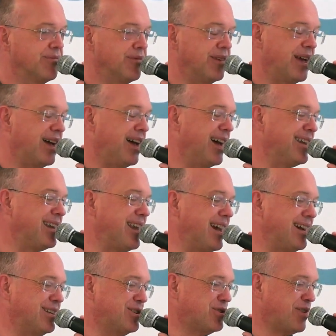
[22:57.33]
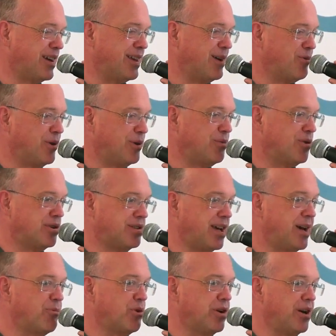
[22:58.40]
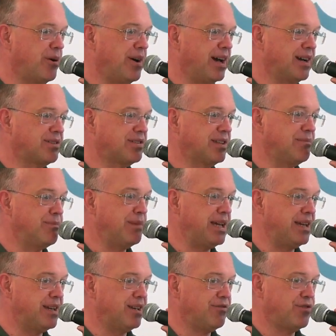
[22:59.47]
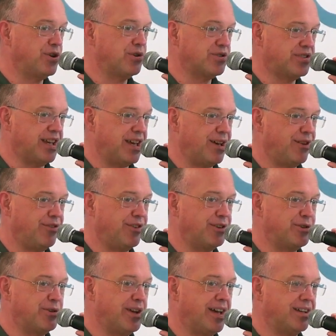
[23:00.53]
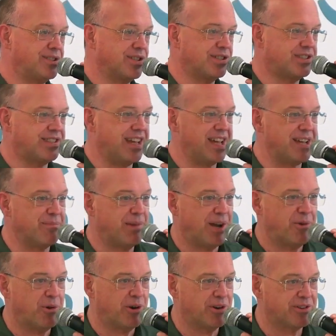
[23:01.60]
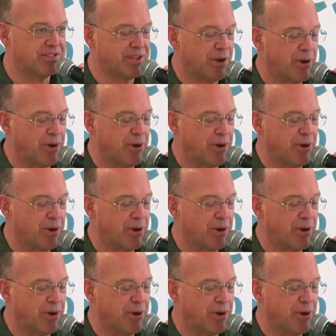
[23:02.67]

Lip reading: I'd like to try that one more time where y'all actually mean it for yourself and you're not just saying my word. So